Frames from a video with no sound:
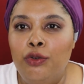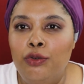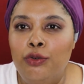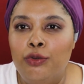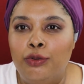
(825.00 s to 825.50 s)

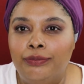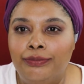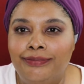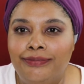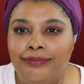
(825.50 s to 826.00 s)

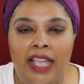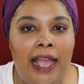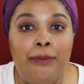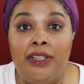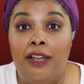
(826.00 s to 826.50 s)
Ooh,
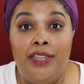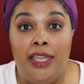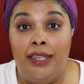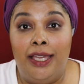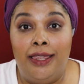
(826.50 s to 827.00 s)
I'm loving
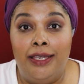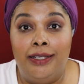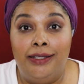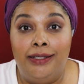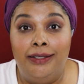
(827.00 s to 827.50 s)
it like
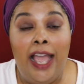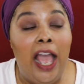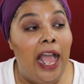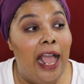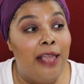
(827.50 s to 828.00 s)
this.
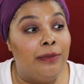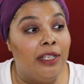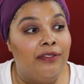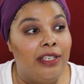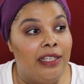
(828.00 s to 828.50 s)
I'm
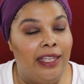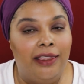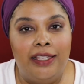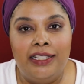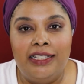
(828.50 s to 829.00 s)
loving it
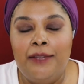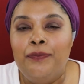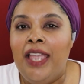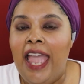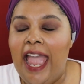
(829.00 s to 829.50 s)
like this.
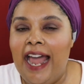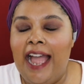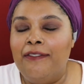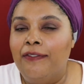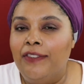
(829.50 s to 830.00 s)
And
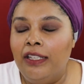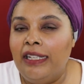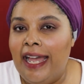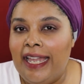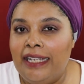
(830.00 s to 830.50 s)
I feel
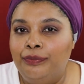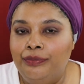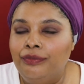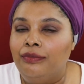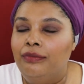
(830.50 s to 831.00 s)
like,
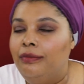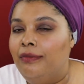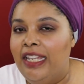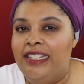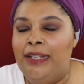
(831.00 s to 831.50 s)

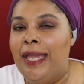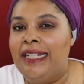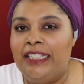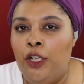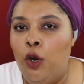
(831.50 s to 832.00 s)

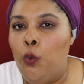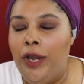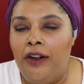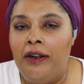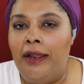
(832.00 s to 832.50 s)
depending on
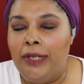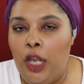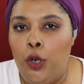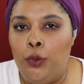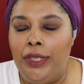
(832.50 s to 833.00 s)
where I'm
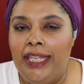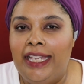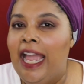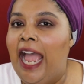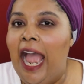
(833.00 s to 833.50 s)

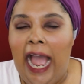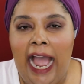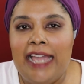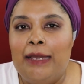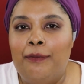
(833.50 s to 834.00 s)
going,
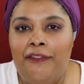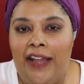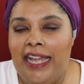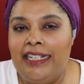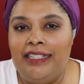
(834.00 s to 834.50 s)
I am
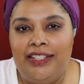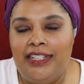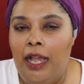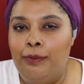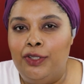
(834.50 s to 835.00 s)
fine to
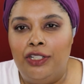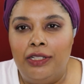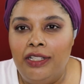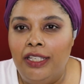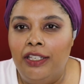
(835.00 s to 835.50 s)
stop
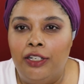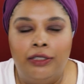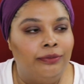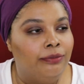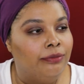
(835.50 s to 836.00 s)
just
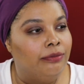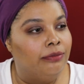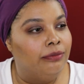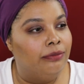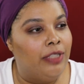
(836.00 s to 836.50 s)
here.
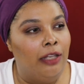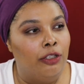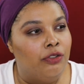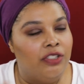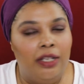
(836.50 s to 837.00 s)
Got a
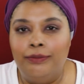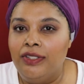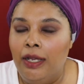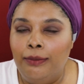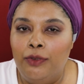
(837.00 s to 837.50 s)
little something,
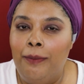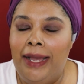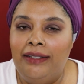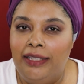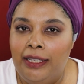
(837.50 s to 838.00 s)
something on
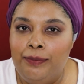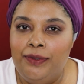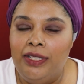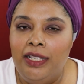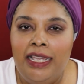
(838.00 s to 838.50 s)
my
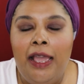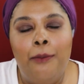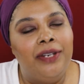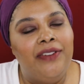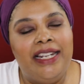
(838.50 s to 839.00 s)
lips.
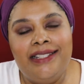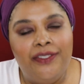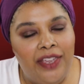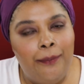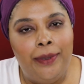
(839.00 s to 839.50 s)
But if I need to
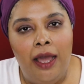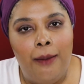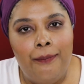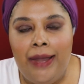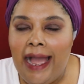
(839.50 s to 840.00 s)
vamp it
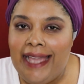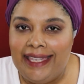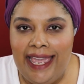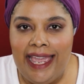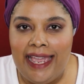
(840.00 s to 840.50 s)
up, I
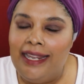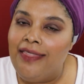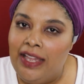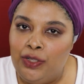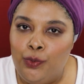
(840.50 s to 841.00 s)
can,
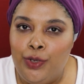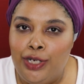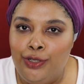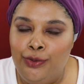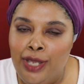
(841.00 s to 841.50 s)
and that's what we're
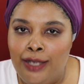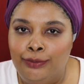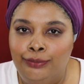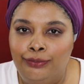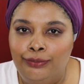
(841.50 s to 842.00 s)
gonna do now.